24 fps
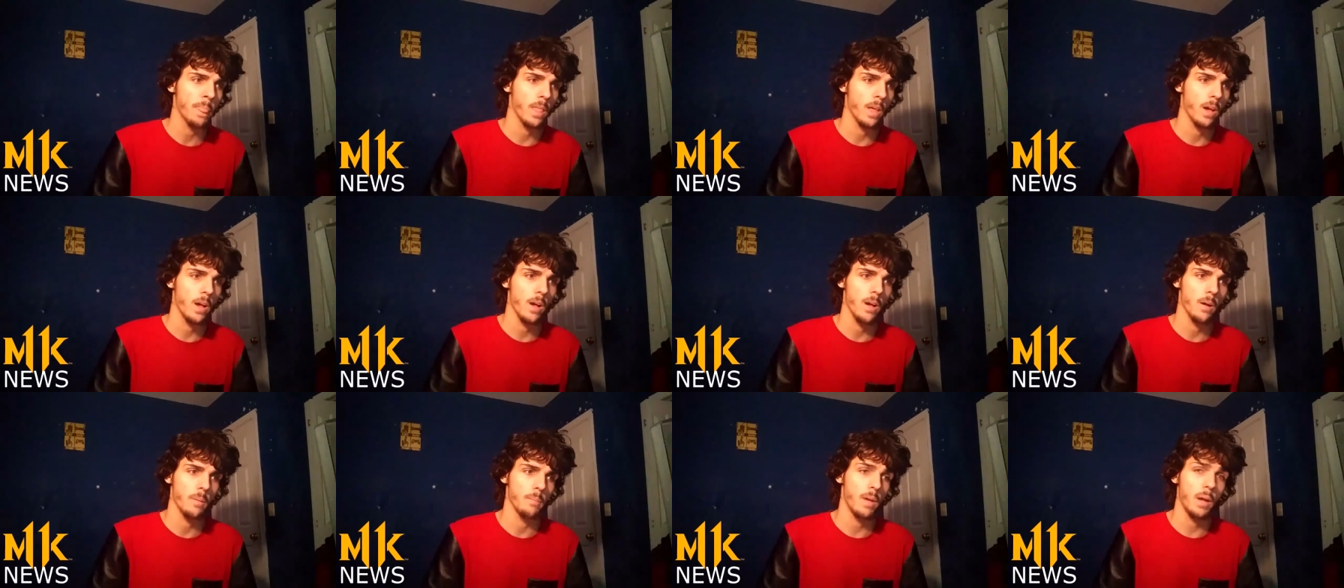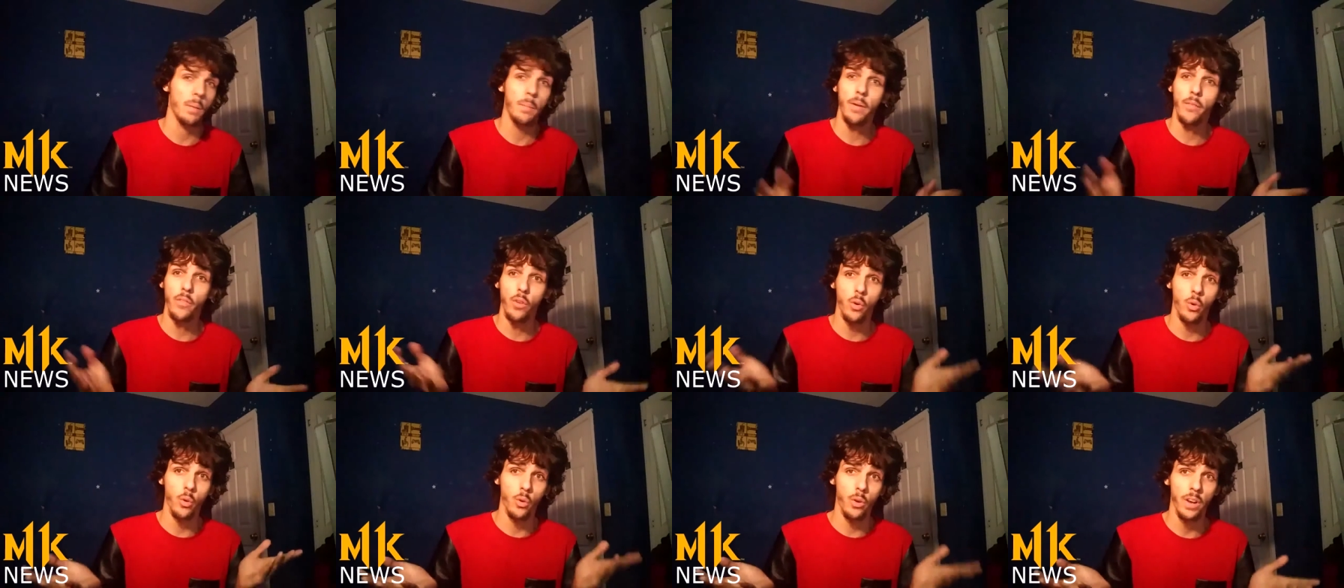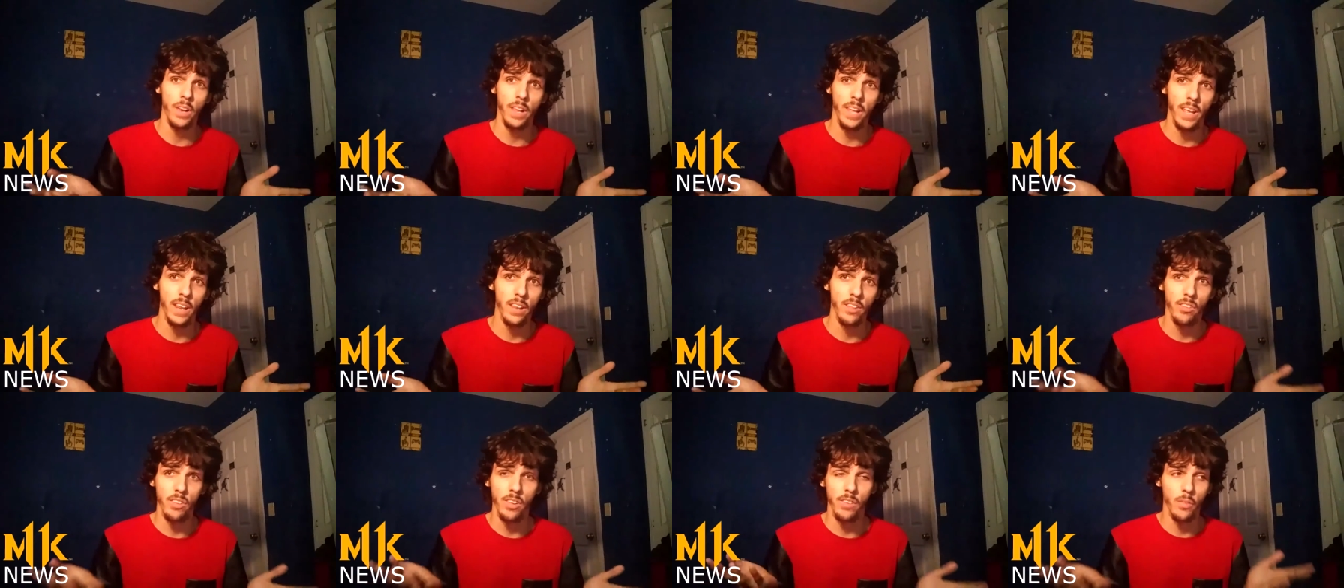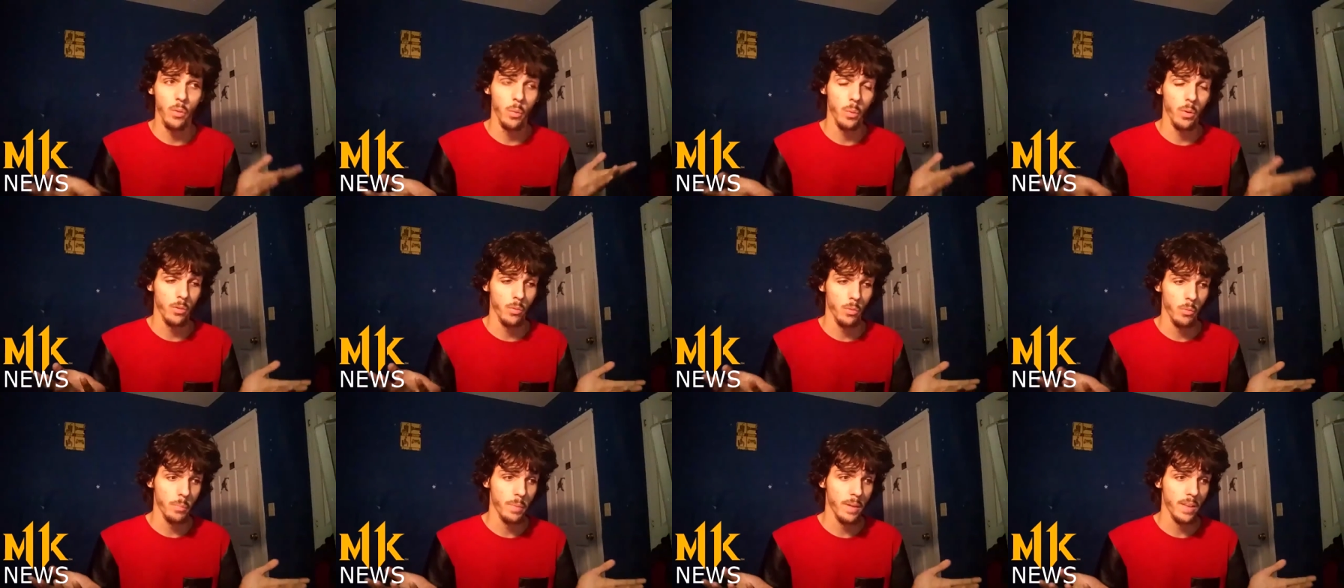Um, I might record it again and see if it
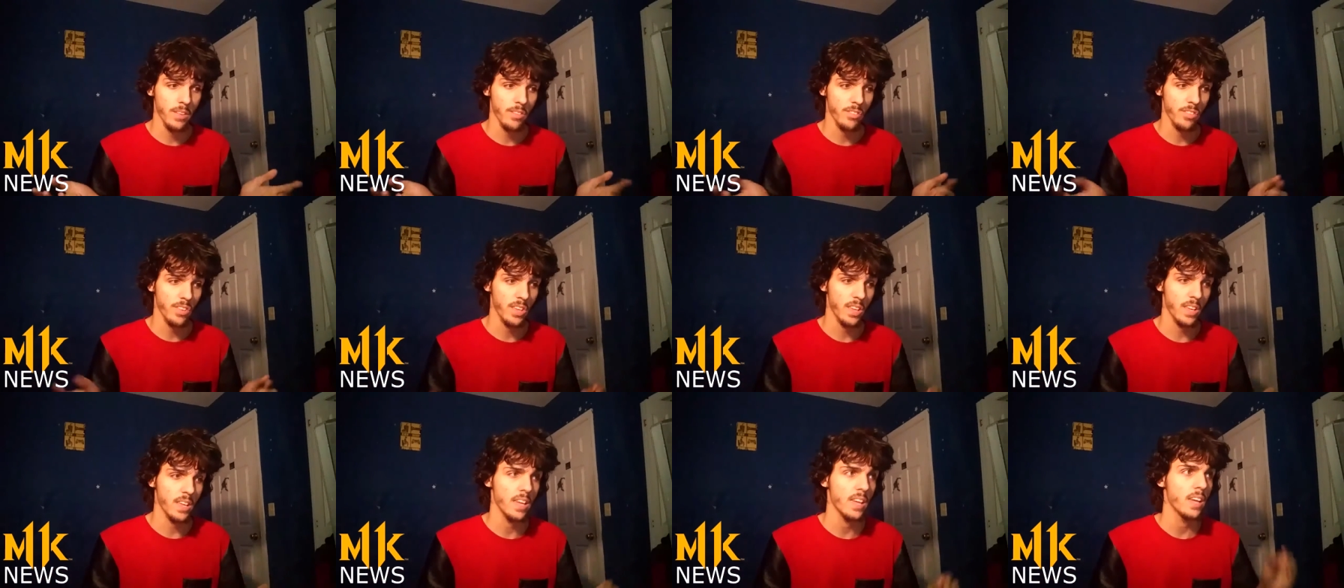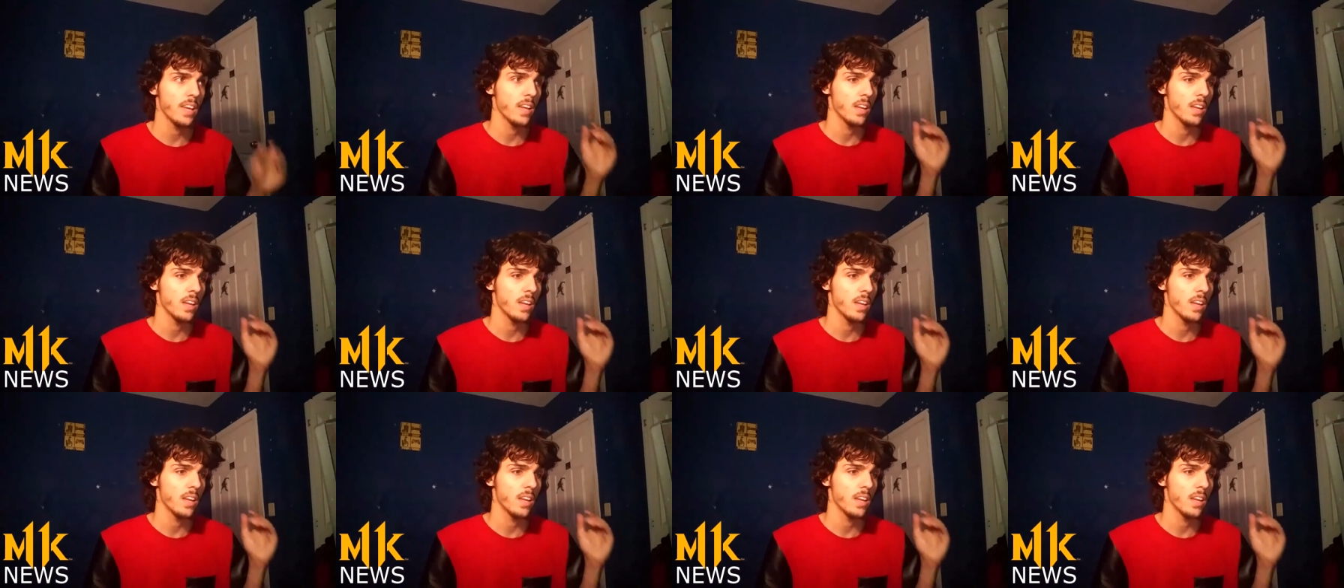works with PC.